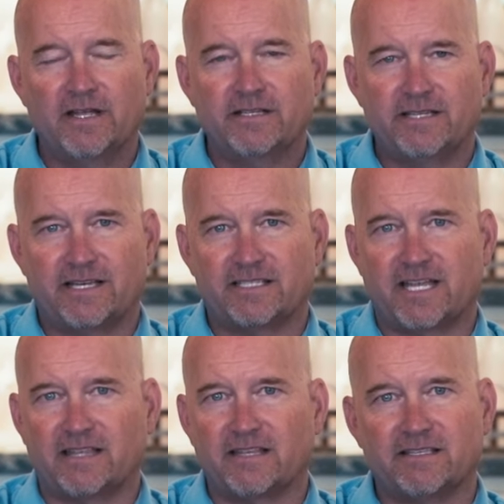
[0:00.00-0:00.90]
to the
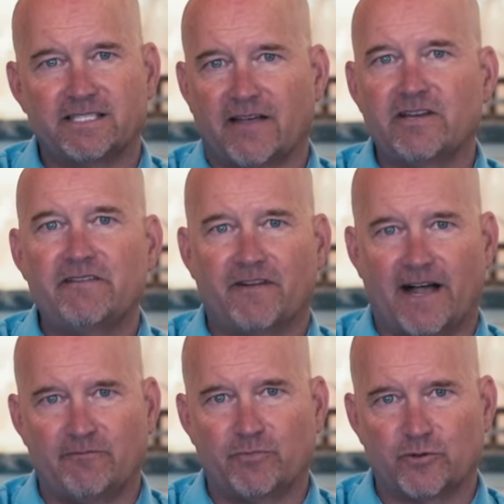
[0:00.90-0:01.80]
extent that
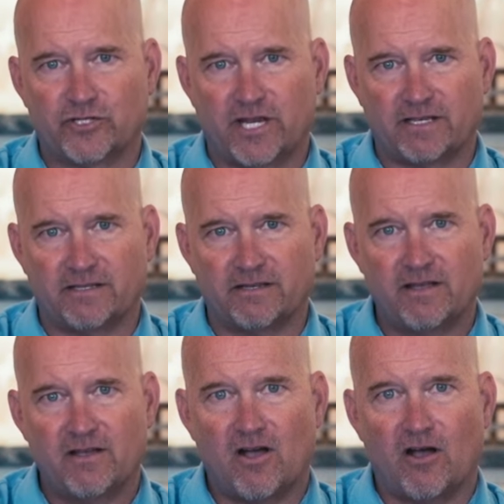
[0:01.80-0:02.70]
75%
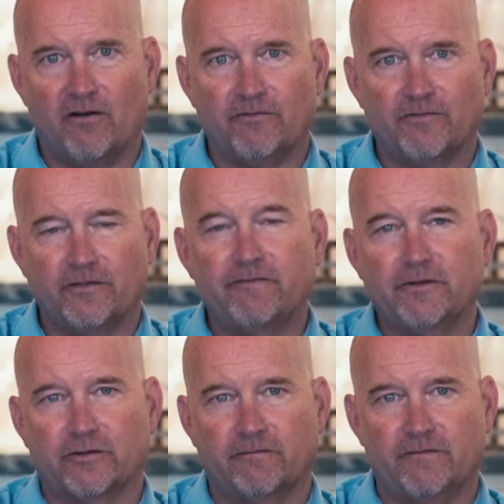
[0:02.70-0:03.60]
of the
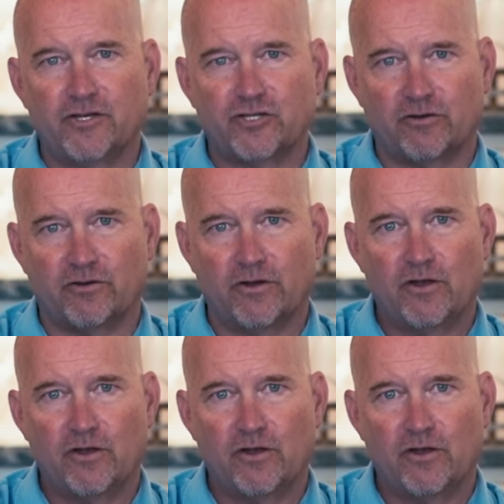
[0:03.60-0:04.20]
field of vision